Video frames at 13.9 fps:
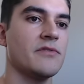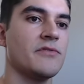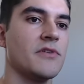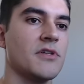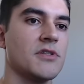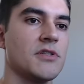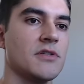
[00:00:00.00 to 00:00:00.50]

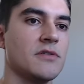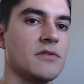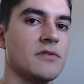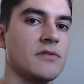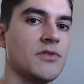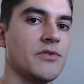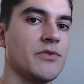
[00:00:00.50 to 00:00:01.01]
function
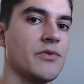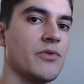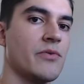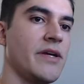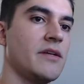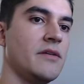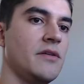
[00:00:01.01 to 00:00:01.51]
to
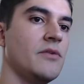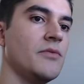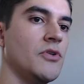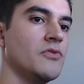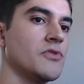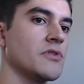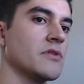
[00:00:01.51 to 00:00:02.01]
create a new
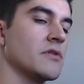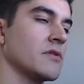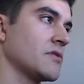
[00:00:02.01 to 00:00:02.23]
user.